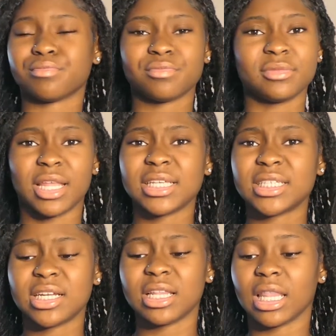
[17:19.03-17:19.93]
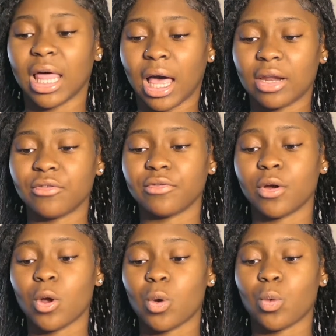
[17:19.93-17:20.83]
They set a lot of
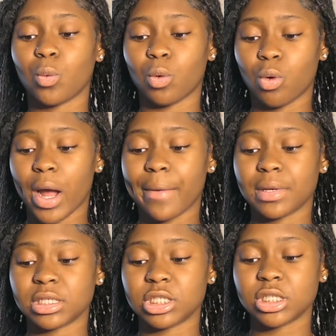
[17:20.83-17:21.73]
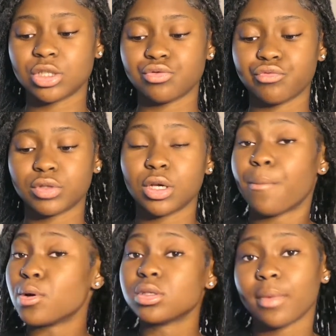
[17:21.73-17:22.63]
requirements just to
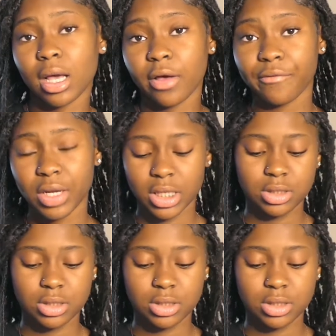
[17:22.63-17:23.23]
boost my confidence.